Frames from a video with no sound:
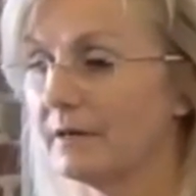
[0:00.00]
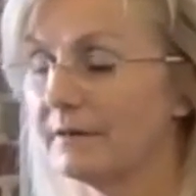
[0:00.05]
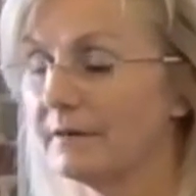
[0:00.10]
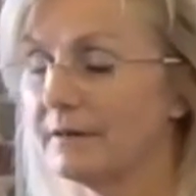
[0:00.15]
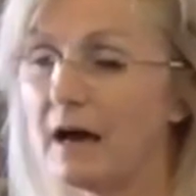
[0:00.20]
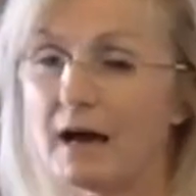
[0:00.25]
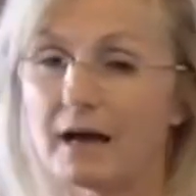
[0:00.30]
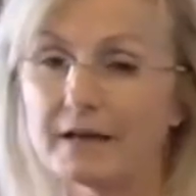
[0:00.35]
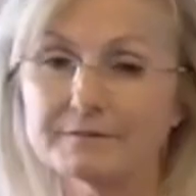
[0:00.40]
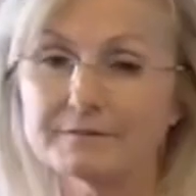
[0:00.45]

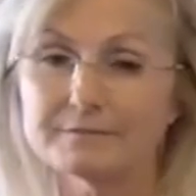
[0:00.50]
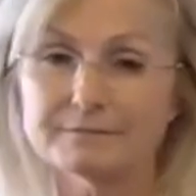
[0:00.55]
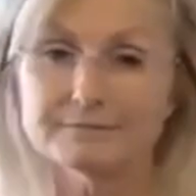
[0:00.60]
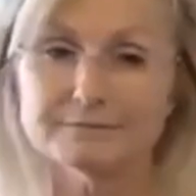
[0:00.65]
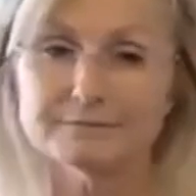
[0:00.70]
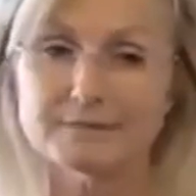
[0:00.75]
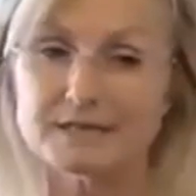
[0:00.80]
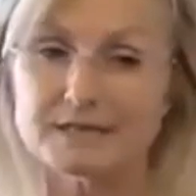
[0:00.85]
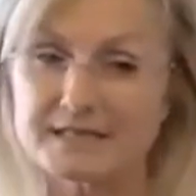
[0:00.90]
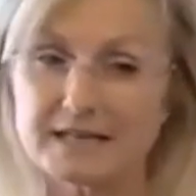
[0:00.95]
not
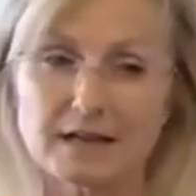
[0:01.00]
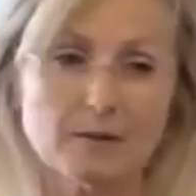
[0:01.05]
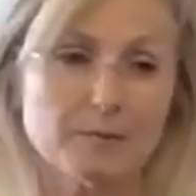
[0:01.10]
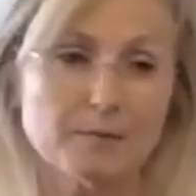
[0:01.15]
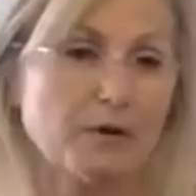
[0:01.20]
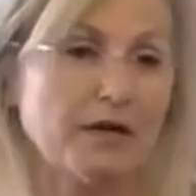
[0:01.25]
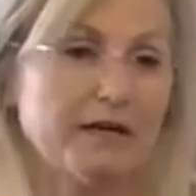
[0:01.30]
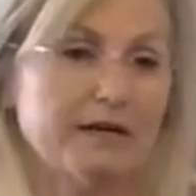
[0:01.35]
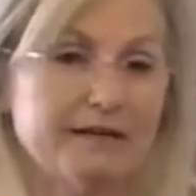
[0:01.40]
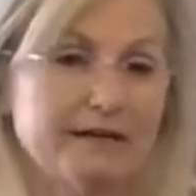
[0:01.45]

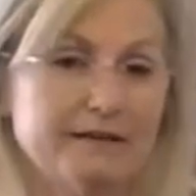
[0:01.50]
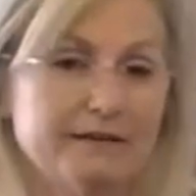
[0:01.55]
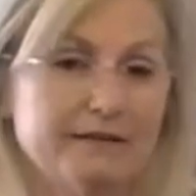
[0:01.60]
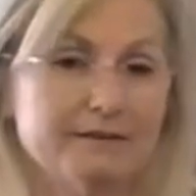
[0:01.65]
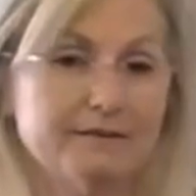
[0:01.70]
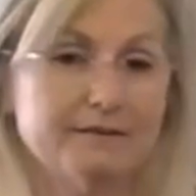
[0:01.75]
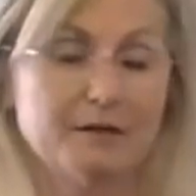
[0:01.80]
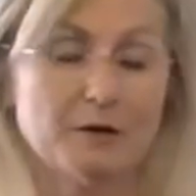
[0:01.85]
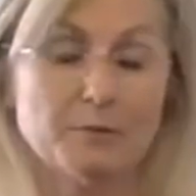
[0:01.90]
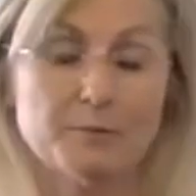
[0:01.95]

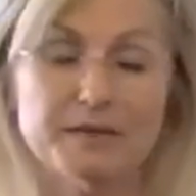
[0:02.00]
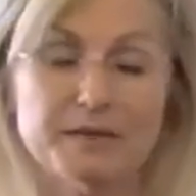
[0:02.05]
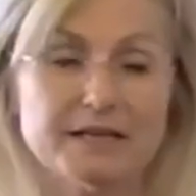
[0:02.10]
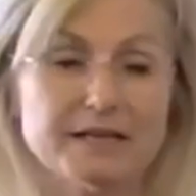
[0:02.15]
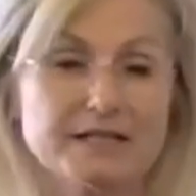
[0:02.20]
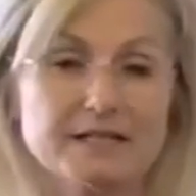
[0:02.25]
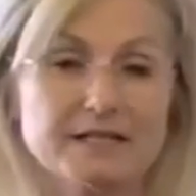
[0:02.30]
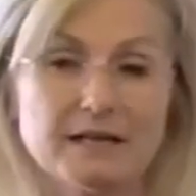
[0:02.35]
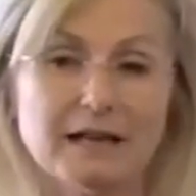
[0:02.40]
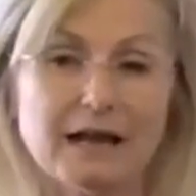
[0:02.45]
celebrating their
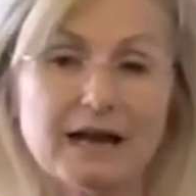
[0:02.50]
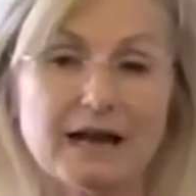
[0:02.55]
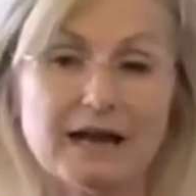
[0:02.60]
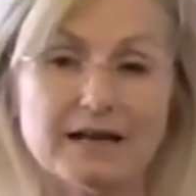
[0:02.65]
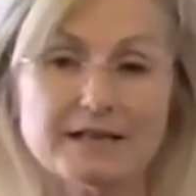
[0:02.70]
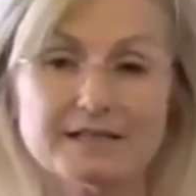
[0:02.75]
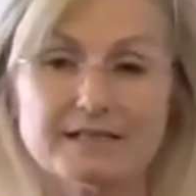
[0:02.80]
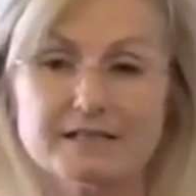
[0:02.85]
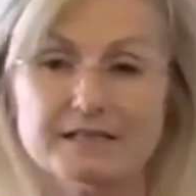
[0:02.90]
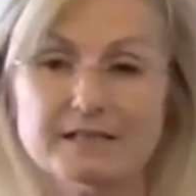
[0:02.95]
biggest
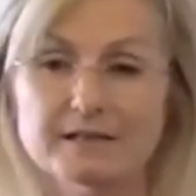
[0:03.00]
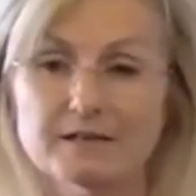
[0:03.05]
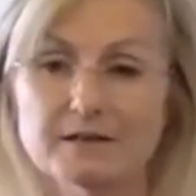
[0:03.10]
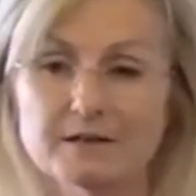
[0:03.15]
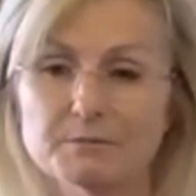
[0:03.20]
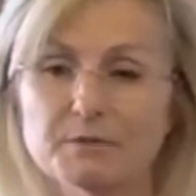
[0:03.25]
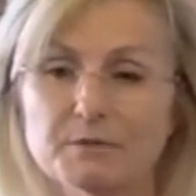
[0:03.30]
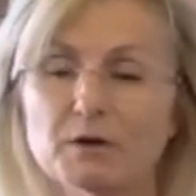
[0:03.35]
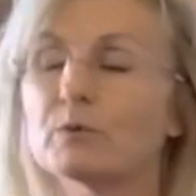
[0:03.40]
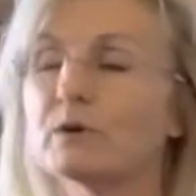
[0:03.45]
class,
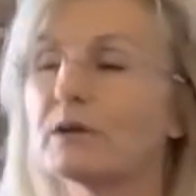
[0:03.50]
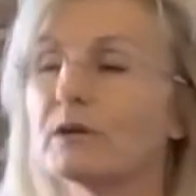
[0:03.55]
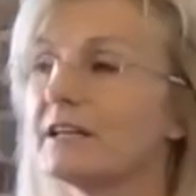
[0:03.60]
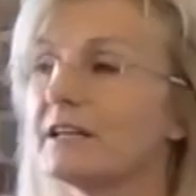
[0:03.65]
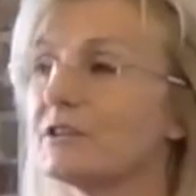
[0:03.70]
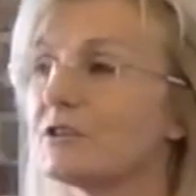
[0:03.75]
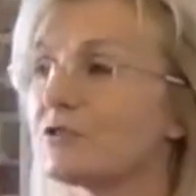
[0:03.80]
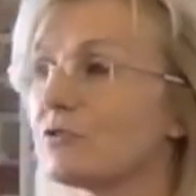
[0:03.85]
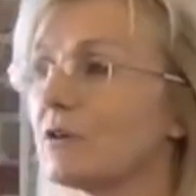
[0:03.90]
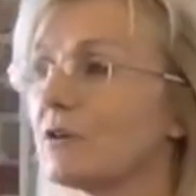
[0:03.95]
but
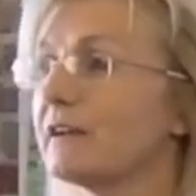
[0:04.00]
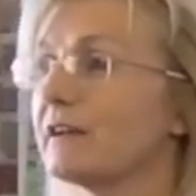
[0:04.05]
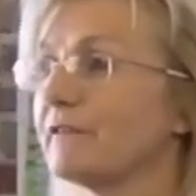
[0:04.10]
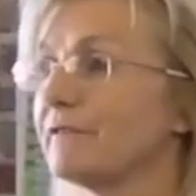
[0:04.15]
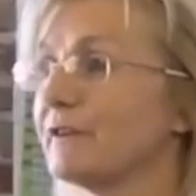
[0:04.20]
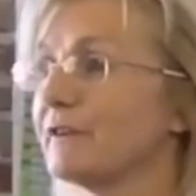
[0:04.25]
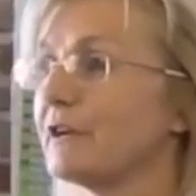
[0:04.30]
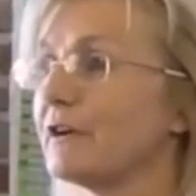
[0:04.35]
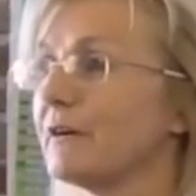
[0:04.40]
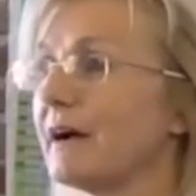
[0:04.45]
really trying to
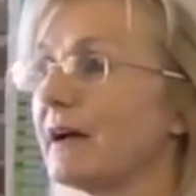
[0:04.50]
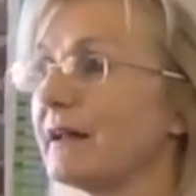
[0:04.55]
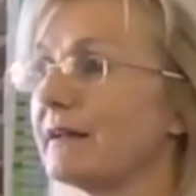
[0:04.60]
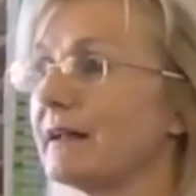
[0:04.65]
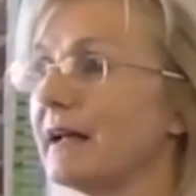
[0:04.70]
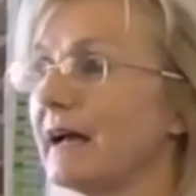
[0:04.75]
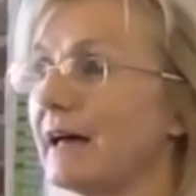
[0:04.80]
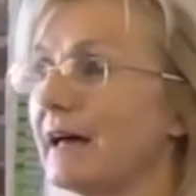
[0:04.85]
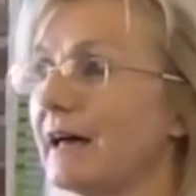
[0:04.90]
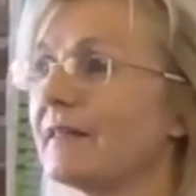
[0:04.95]
figure out
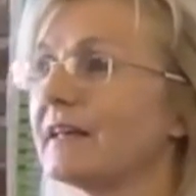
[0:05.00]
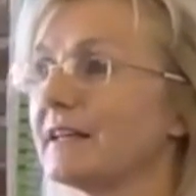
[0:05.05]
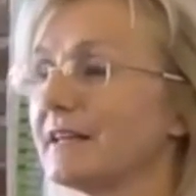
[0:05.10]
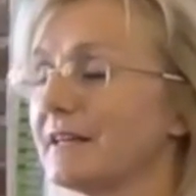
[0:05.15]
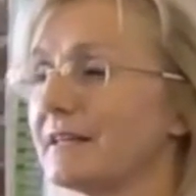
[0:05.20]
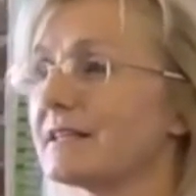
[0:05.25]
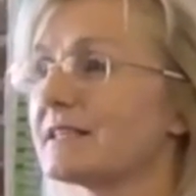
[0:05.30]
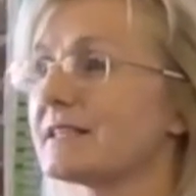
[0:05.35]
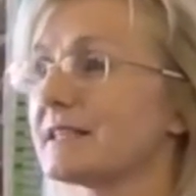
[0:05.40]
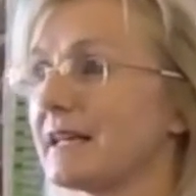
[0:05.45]
how they
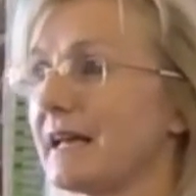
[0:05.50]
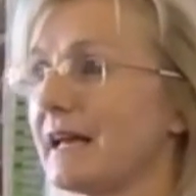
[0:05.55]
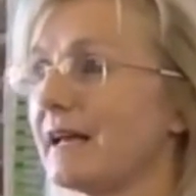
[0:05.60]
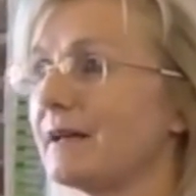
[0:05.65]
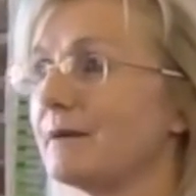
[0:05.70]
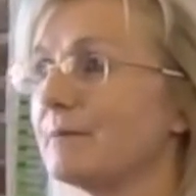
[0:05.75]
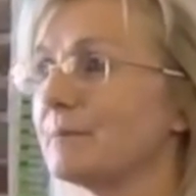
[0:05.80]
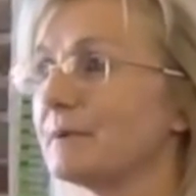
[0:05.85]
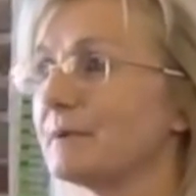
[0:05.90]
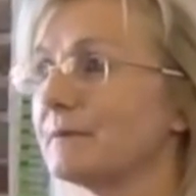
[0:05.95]
could
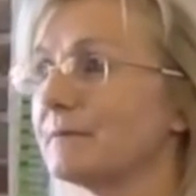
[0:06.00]
escape,